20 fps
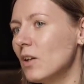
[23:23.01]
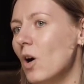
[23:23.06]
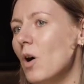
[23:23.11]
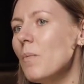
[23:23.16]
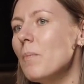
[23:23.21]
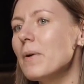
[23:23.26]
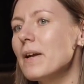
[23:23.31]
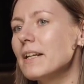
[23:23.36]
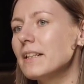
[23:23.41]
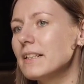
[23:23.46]
and
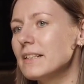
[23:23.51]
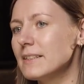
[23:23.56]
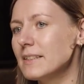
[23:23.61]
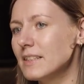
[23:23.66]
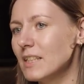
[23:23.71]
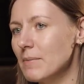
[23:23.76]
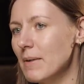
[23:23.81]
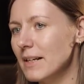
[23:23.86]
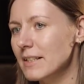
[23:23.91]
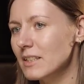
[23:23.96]
operating
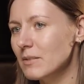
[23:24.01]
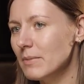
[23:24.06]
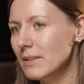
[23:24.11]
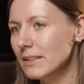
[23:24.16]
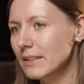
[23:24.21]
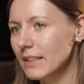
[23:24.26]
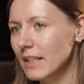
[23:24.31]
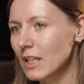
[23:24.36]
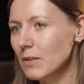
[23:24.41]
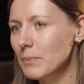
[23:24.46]
system
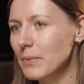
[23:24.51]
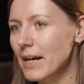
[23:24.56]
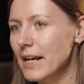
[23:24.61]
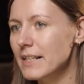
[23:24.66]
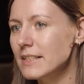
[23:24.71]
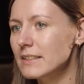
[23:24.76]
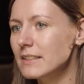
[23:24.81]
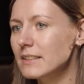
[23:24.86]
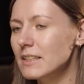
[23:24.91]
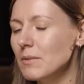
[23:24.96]
accessibility
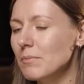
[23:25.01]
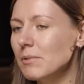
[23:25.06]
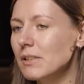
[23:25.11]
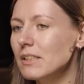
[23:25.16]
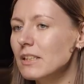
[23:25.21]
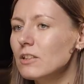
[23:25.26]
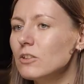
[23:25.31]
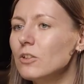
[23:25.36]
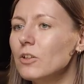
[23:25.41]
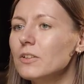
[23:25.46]
APIs
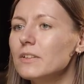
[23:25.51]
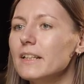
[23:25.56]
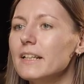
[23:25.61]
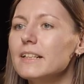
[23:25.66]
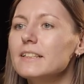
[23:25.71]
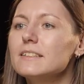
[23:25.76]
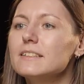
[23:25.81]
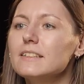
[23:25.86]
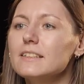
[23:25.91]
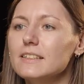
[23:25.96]
simply did not
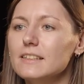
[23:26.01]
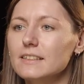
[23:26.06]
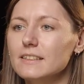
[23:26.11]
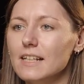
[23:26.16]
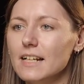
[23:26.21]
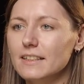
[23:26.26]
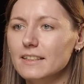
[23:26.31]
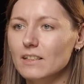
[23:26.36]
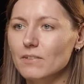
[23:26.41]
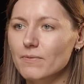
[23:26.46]

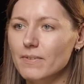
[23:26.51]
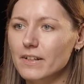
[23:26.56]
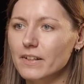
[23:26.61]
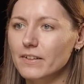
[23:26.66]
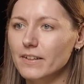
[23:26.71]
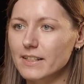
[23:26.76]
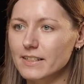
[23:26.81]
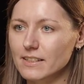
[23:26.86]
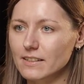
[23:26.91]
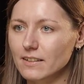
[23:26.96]
exist until
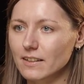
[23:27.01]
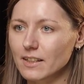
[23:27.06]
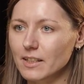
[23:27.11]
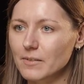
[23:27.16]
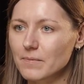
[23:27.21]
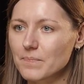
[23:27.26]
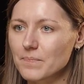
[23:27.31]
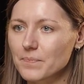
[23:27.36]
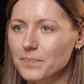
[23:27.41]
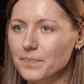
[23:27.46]
very
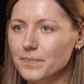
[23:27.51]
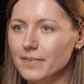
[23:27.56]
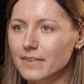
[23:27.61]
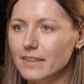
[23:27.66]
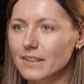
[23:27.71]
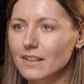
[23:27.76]
recently.